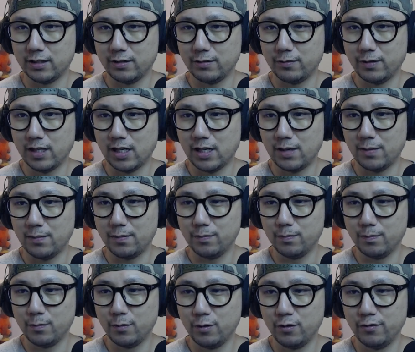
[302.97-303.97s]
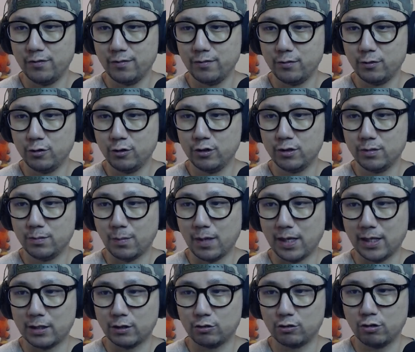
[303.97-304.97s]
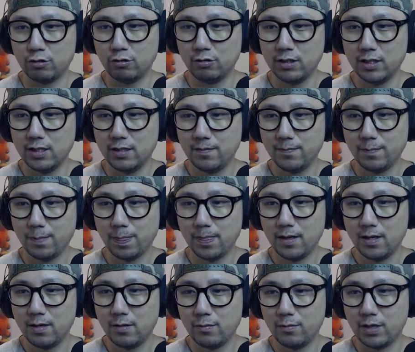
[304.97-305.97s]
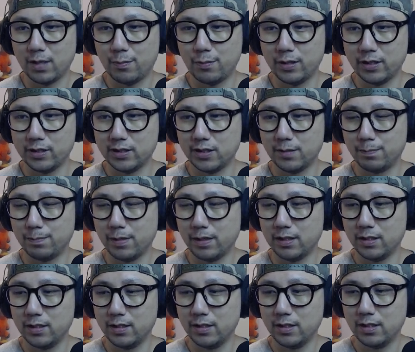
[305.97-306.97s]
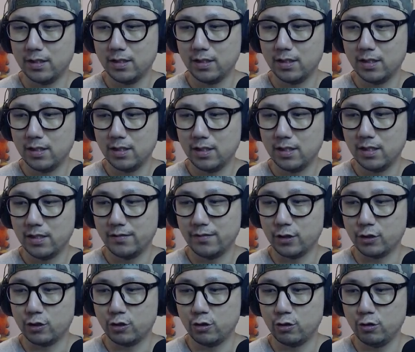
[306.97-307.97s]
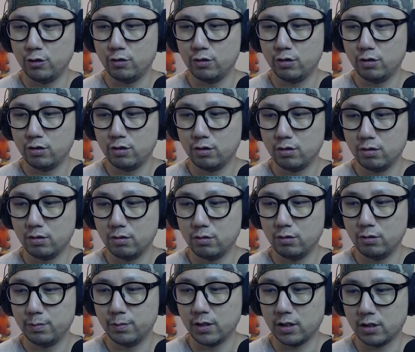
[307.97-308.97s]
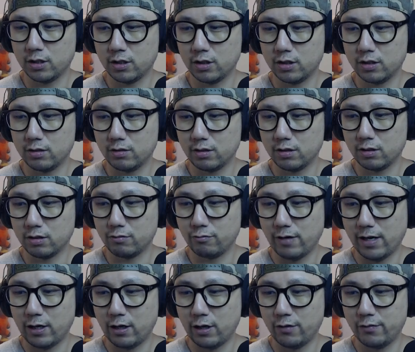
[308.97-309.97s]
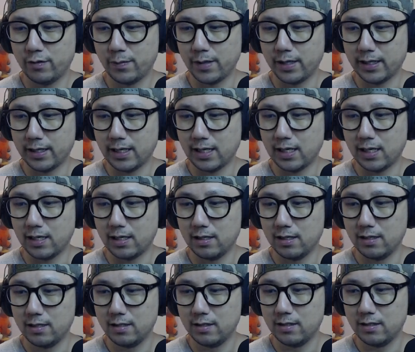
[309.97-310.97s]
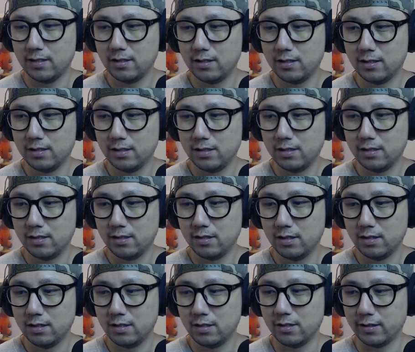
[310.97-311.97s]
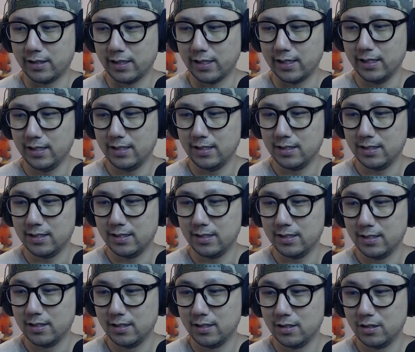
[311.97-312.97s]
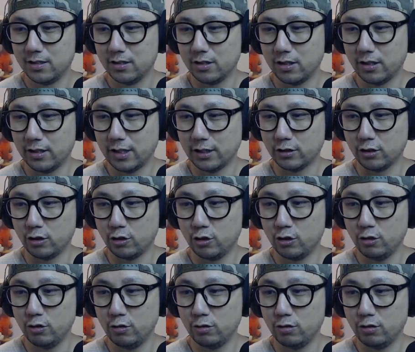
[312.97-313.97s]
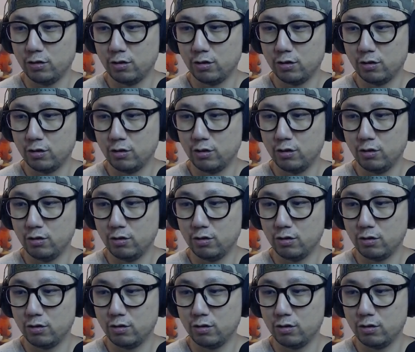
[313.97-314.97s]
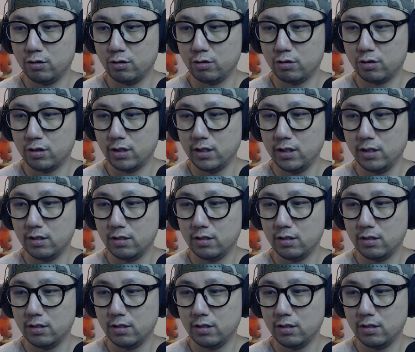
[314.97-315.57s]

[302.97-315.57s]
when I move, use my controller, and I press Listen, the button, I shoot. Oops, I got ran over by car. Cyber psycho attacks in the city okay. is on the rise. Now, okay, so shoot, shoot, shoot. See?